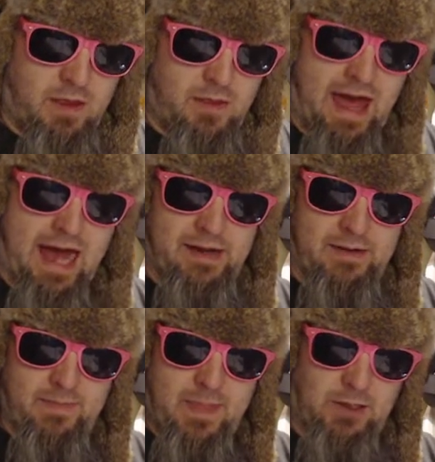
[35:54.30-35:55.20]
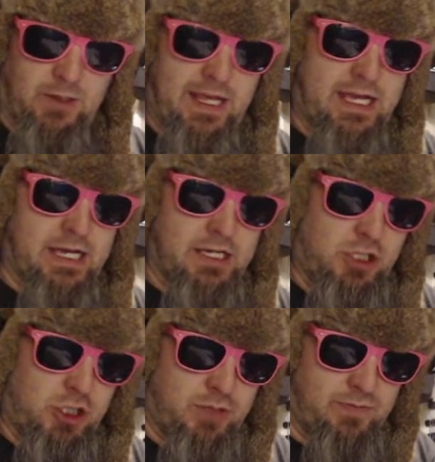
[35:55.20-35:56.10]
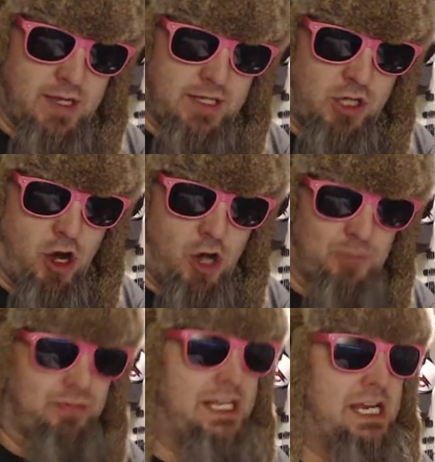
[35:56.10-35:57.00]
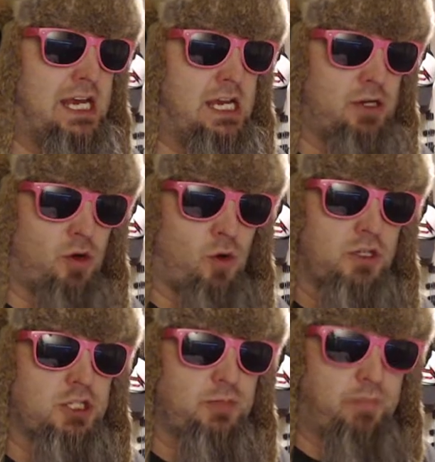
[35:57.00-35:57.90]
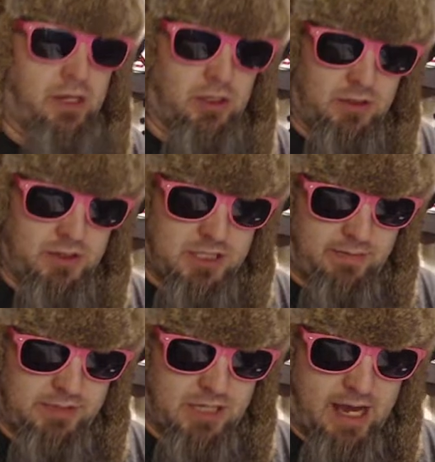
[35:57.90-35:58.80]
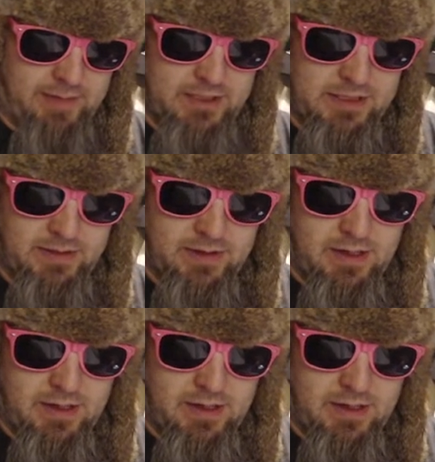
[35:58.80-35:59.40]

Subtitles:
That leakage is called bleed or spill sometimes.